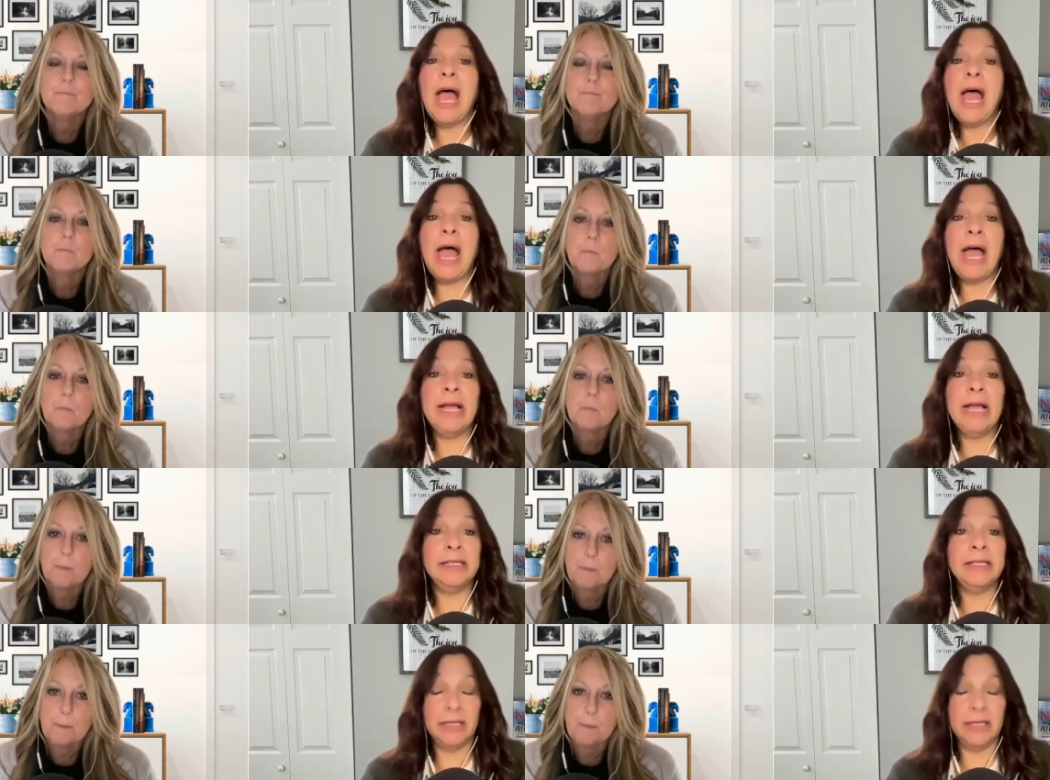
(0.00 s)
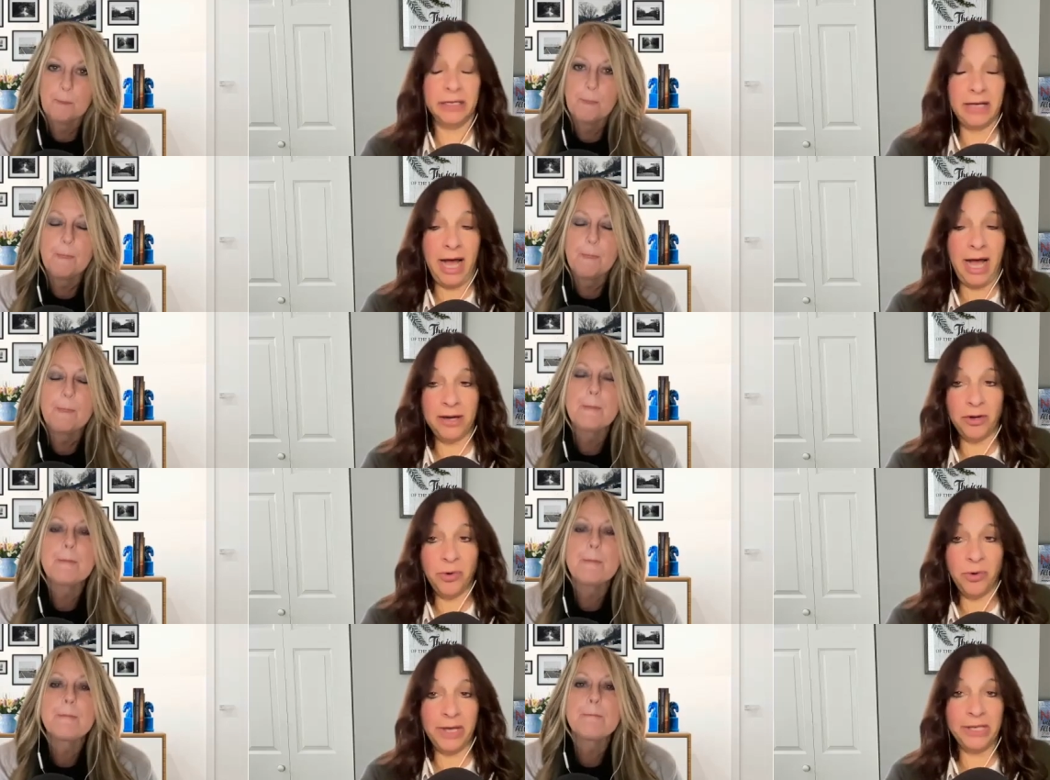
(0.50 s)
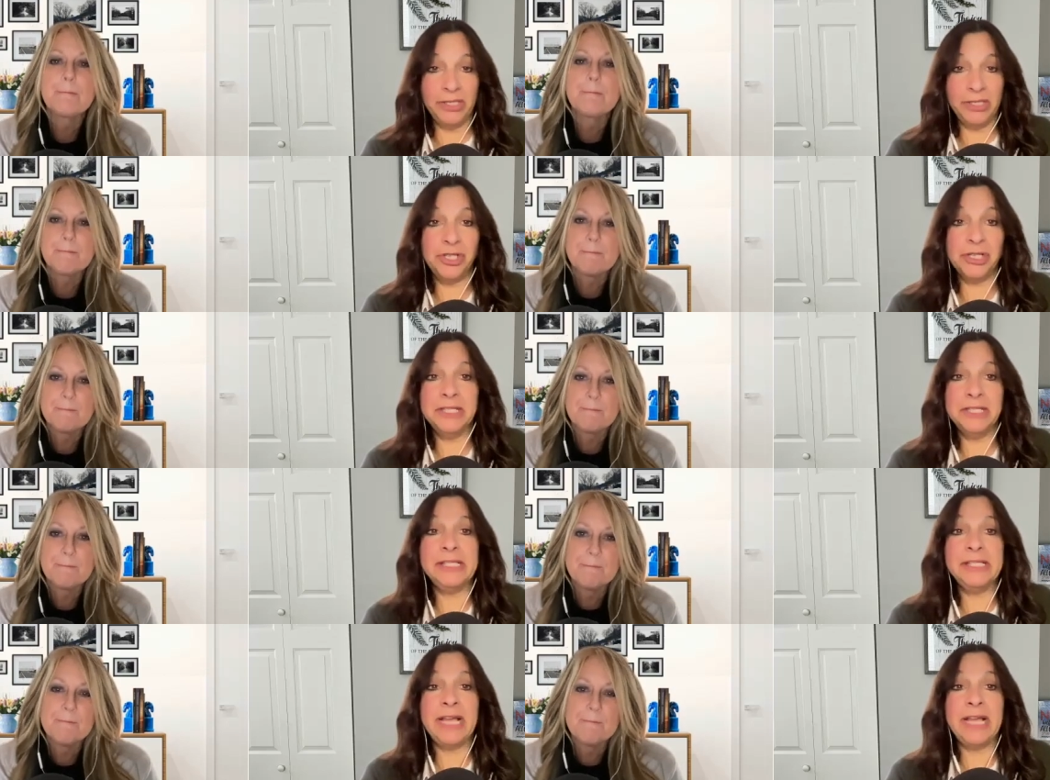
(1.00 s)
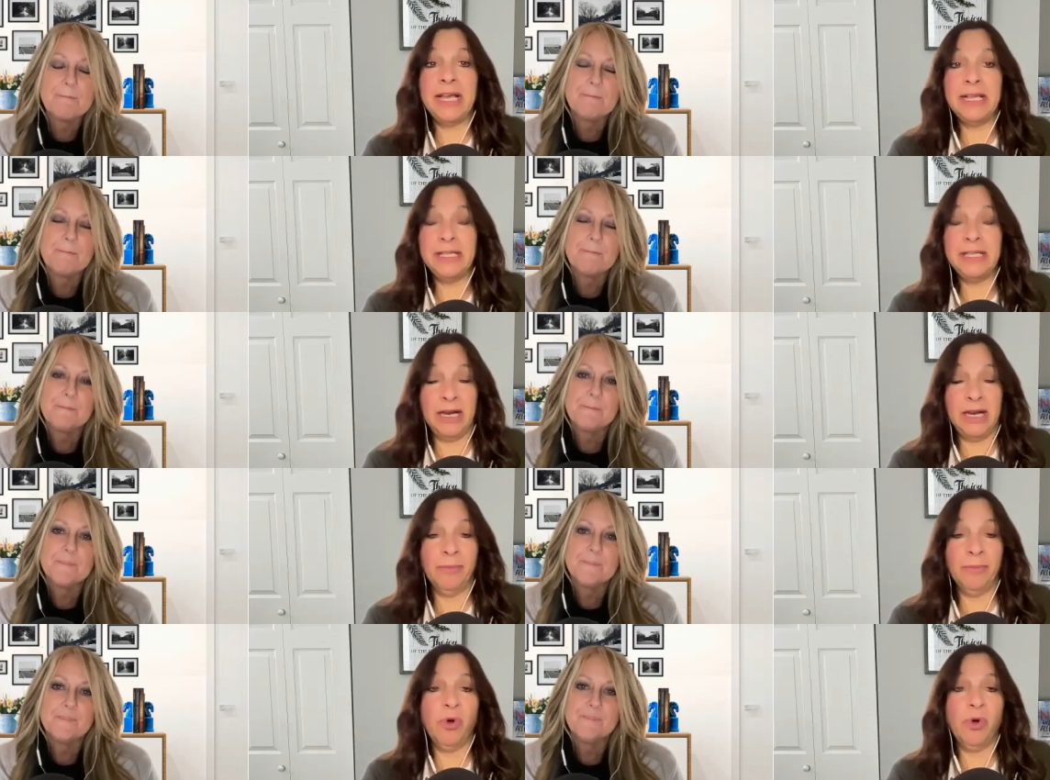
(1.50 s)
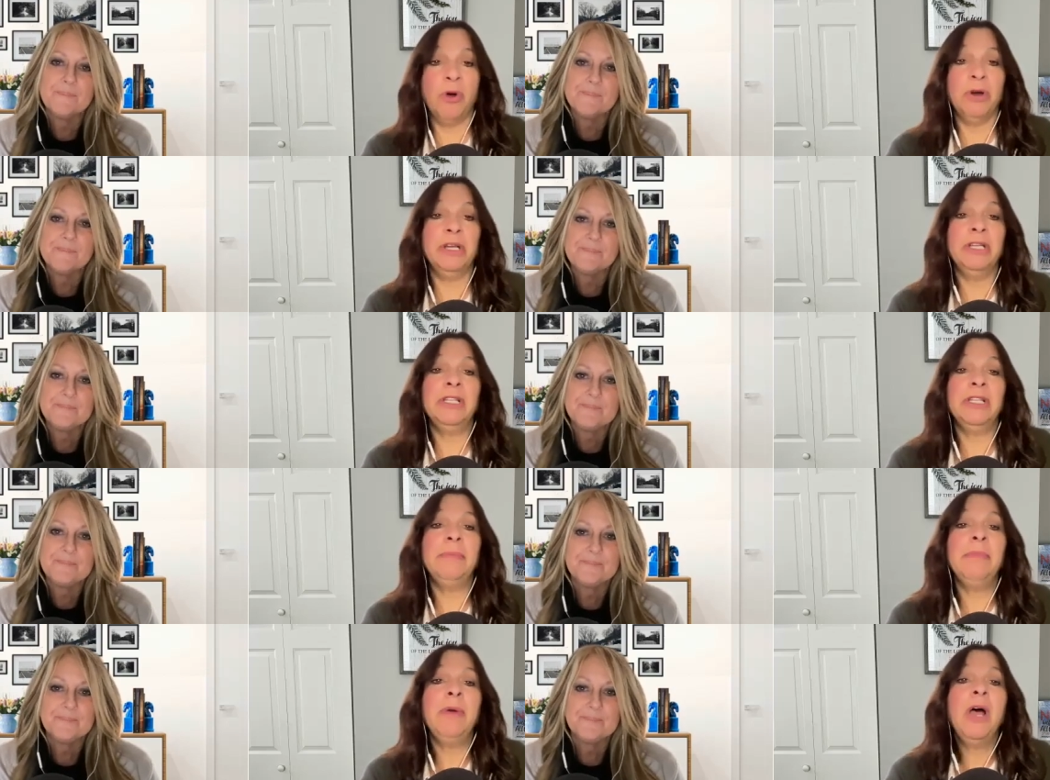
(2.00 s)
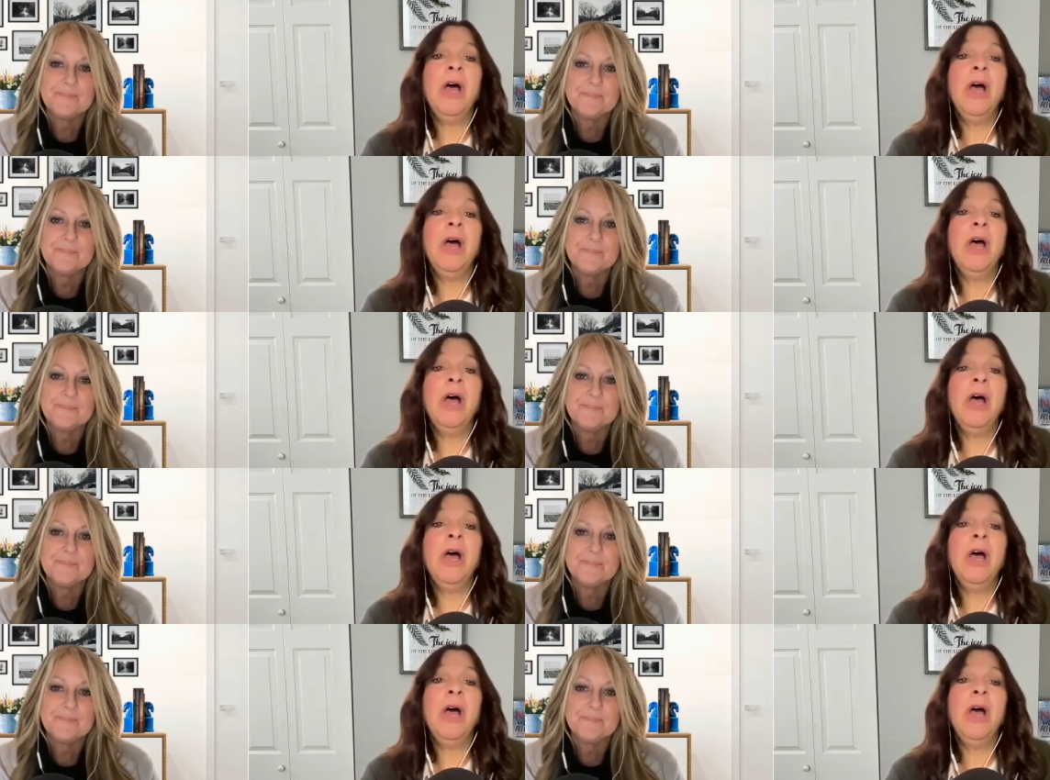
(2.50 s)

Speaker 1: As Got Question says, and I'm quoting them